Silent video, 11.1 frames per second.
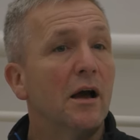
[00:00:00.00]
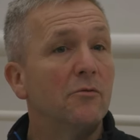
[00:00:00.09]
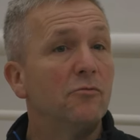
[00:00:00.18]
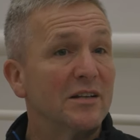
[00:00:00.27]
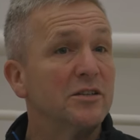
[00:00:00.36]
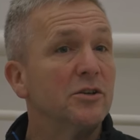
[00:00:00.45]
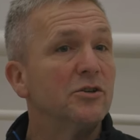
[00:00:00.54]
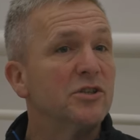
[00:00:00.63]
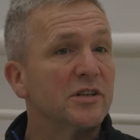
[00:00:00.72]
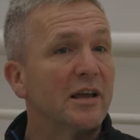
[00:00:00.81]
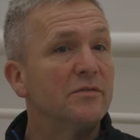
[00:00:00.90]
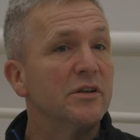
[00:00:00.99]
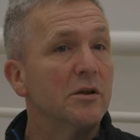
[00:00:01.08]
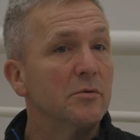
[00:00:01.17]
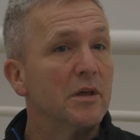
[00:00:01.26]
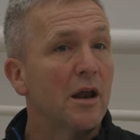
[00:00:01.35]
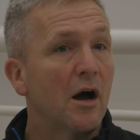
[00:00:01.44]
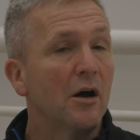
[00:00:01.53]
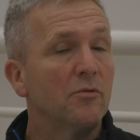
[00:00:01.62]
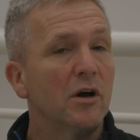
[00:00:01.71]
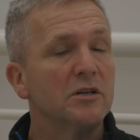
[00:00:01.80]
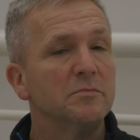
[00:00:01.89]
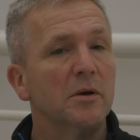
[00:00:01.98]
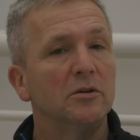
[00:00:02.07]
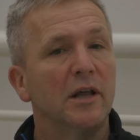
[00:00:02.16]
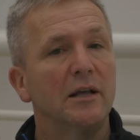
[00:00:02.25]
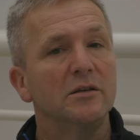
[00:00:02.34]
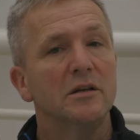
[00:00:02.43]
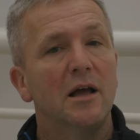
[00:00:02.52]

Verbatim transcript: and resident safety within high-rise buildings.